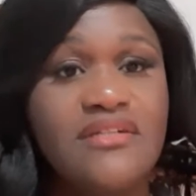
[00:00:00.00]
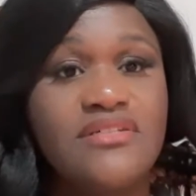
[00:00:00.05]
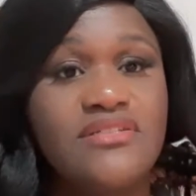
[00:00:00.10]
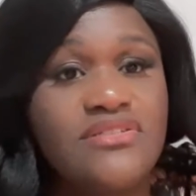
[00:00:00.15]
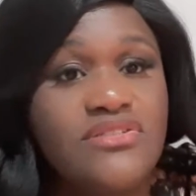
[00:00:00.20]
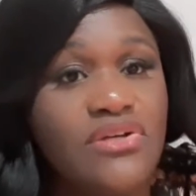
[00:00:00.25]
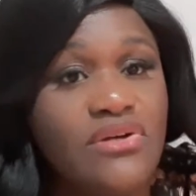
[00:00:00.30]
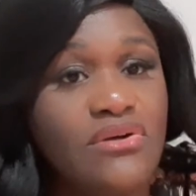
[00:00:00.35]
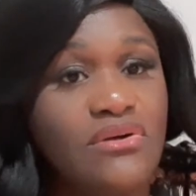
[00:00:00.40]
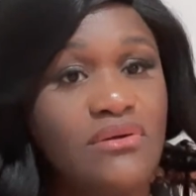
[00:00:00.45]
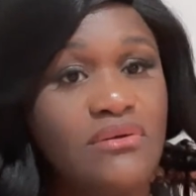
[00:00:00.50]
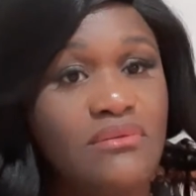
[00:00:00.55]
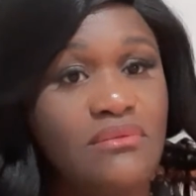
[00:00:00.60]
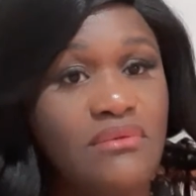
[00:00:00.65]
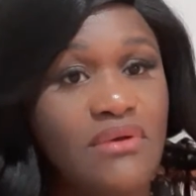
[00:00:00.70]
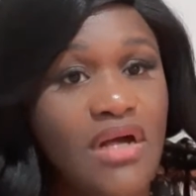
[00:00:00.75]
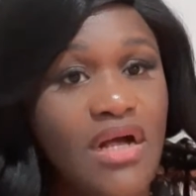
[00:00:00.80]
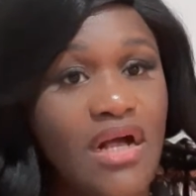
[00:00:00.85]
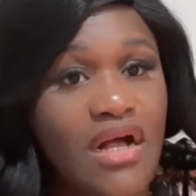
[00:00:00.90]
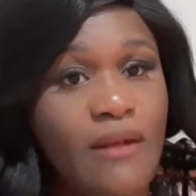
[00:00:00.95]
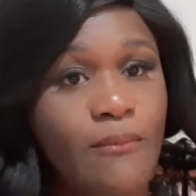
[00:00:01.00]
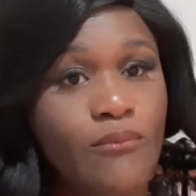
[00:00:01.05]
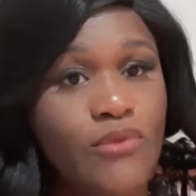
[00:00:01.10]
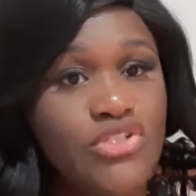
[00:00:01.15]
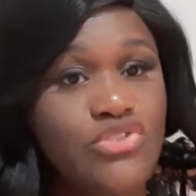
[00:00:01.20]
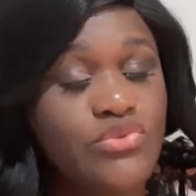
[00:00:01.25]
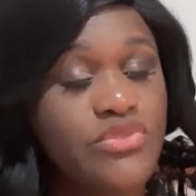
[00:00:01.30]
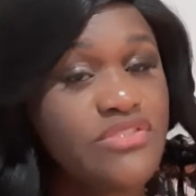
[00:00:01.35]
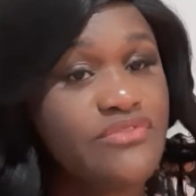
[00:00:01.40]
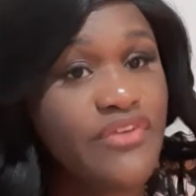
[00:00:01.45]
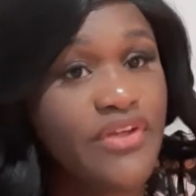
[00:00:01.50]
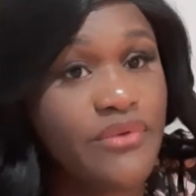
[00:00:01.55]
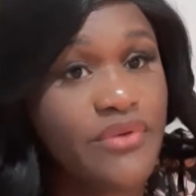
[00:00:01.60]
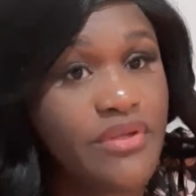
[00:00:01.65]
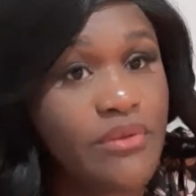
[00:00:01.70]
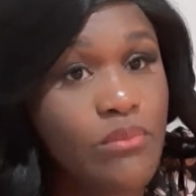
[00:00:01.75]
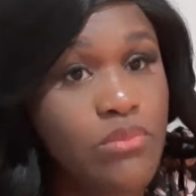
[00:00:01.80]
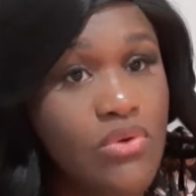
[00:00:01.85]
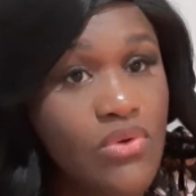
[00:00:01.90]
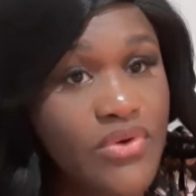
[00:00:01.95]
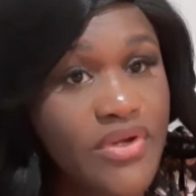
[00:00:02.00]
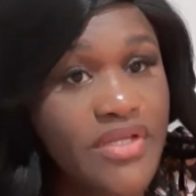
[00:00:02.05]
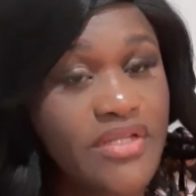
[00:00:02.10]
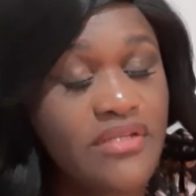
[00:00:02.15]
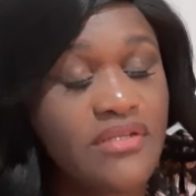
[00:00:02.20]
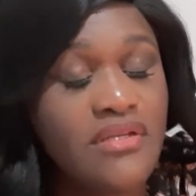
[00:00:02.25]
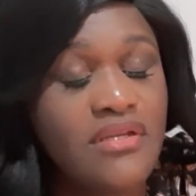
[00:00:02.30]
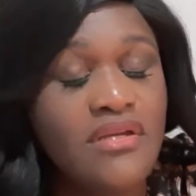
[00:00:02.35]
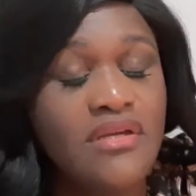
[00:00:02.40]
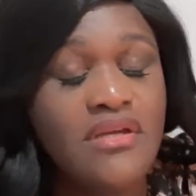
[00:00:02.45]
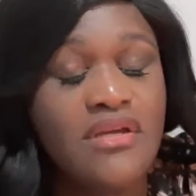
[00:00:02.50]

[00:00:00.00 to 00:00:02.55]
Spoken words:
So, which was very important.